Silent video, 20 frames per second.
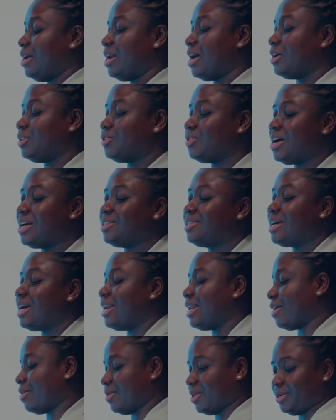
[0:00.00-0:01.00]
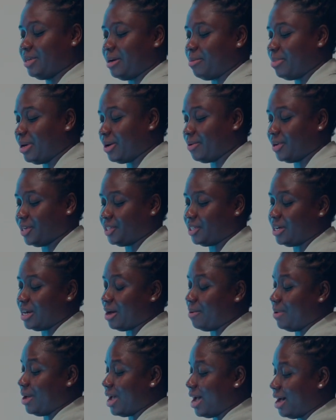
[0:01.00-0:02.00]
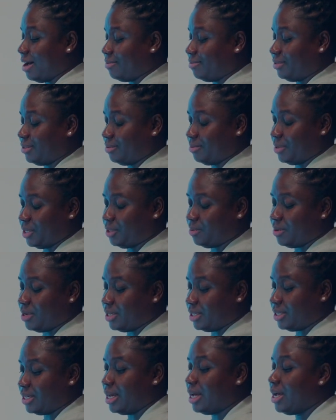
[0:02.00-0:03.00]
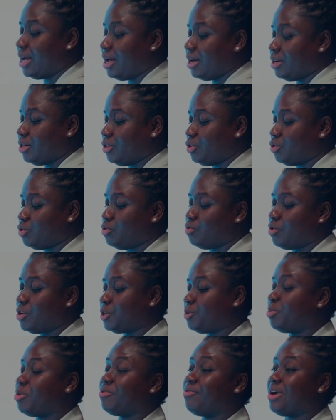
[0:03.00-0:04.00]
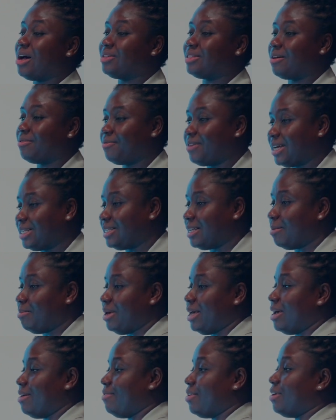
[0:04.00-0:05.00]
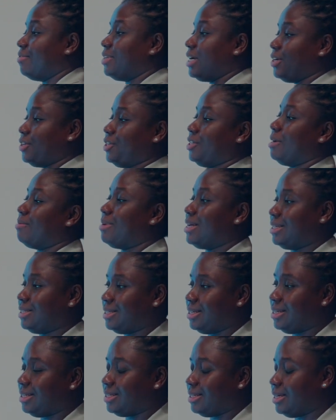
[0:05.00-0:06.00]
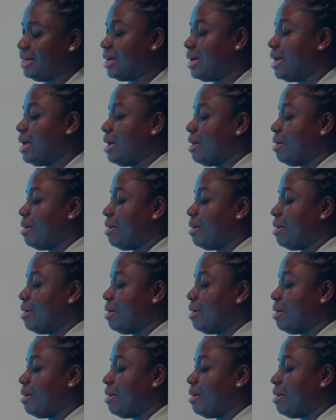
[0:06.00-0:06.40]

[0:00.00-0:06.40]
Now to answer the big question that we had, which was, do roast profiles affect the behavior of titratable acidity?